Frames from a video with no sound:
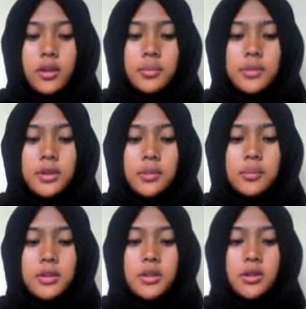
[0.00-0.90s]
captioning
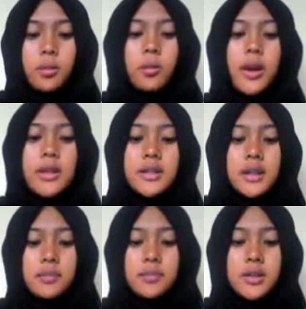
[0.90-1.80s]
picture. What is
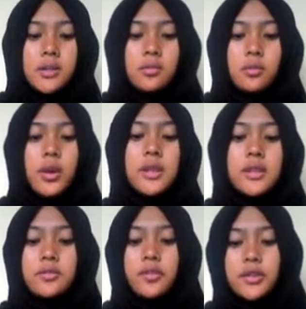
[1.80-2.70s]
caption? What
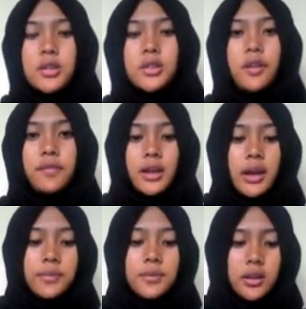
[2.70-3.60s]
is function of the
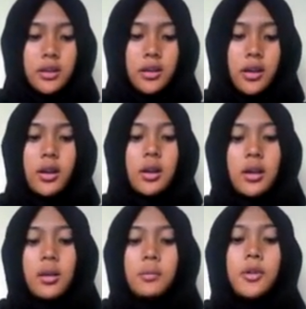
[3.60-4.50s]
caption?
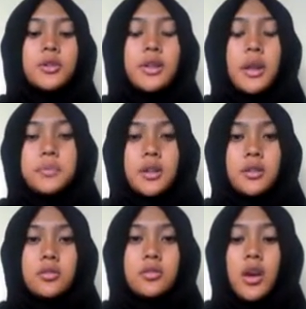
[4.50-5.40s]
Most
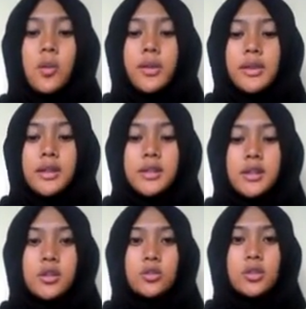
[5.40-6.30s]
captions draw
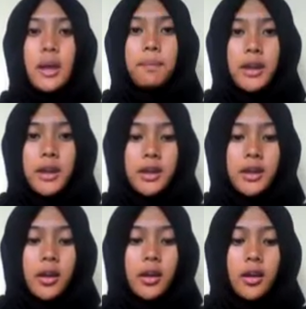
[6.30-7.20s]
attention to something
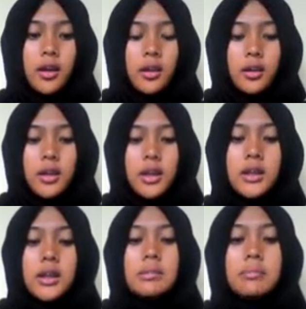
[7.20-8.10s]
in
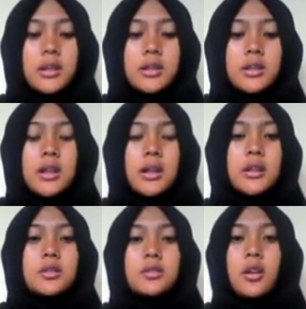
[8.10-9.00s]
the image that
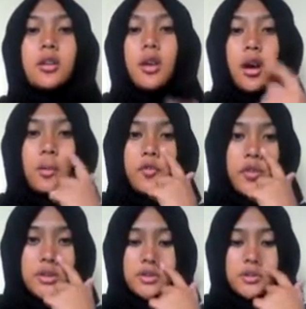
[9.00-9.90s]
is not
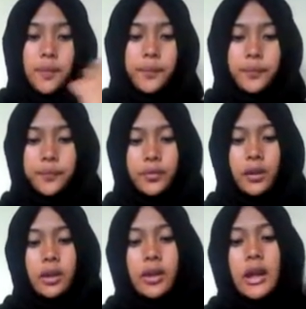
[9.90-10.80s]
obvious.
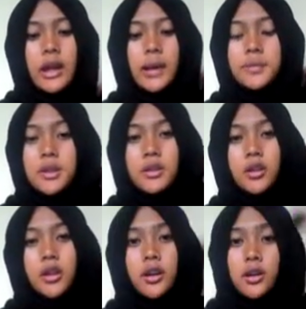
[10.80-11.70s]
Caption
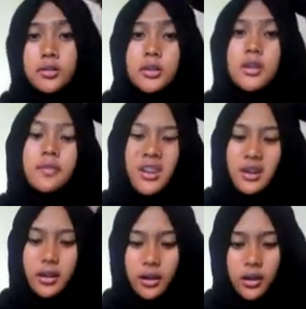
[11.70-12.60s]
can consist
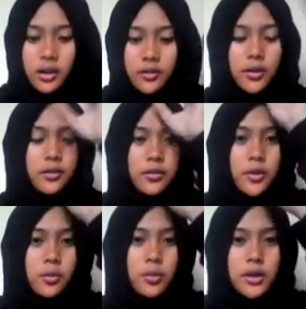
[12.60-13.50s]
of a
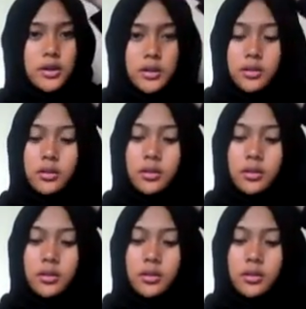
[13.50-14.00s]
few words